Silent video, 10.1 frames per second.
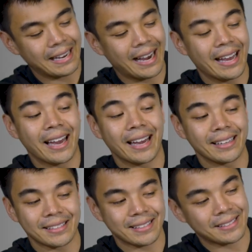not
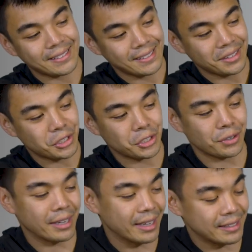as
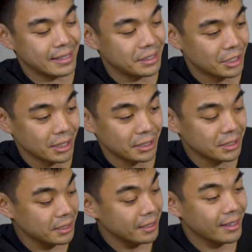straight as the
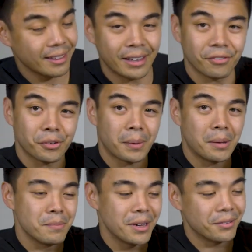Judge. Then for
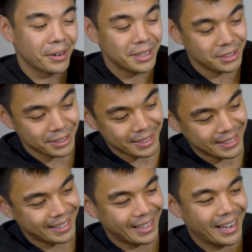my
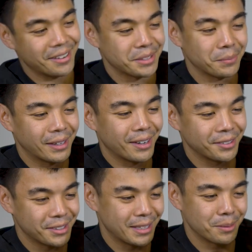mid-ranges, I have something
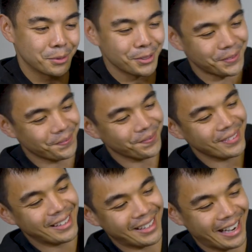understable.
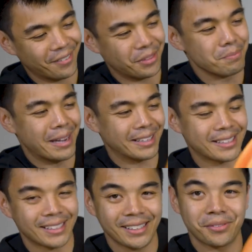I have the
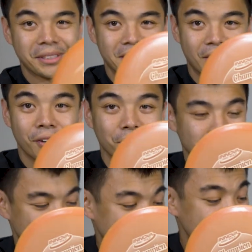Manta, which has
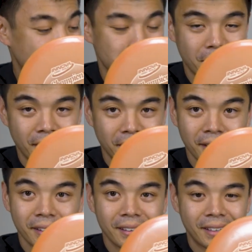always been in my
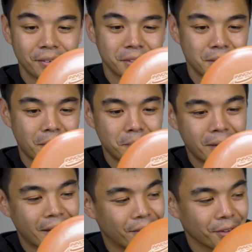bag. It was in my
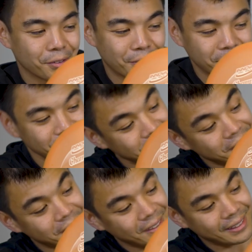bag all throughout
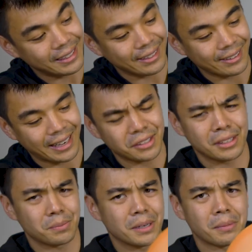the year. Actually,
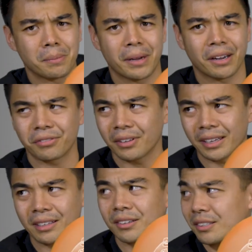it's been in my bag for
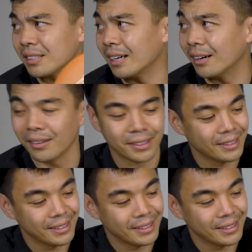like years now.